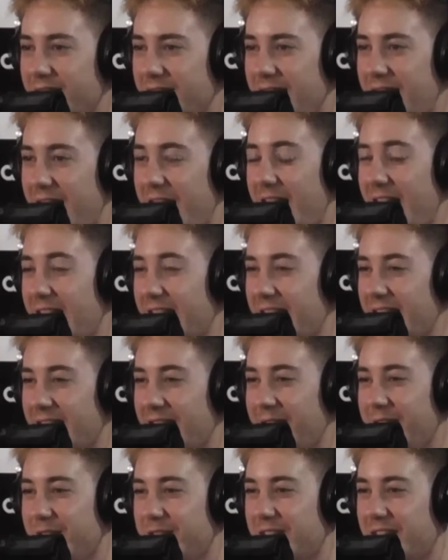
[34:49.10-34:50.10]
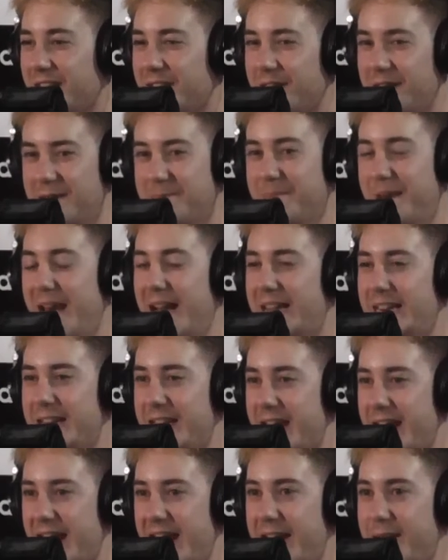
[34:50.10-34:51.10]
Yeah, like it was like back in
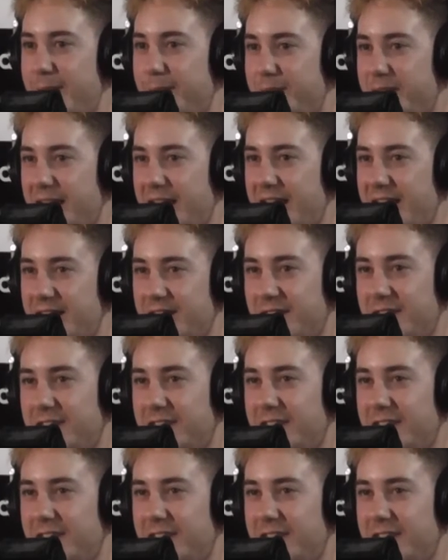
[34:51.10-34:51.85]
the AIM days.